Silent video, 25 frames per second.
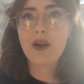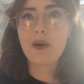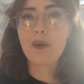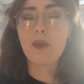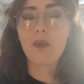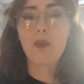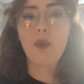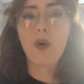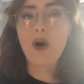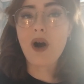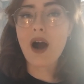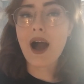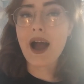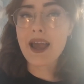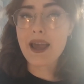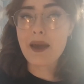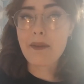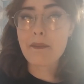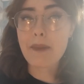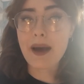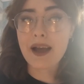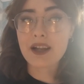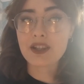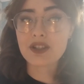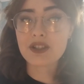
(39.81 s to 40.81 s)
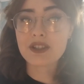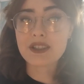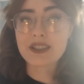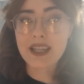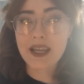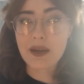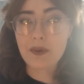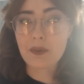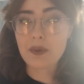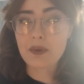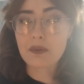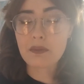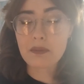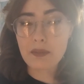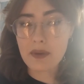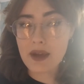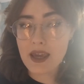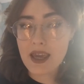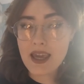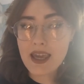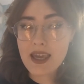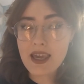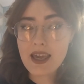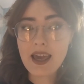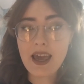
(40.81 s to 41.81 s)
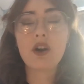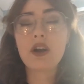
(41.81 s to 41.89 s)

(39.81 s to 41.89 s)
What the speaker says: what I imagined it would be.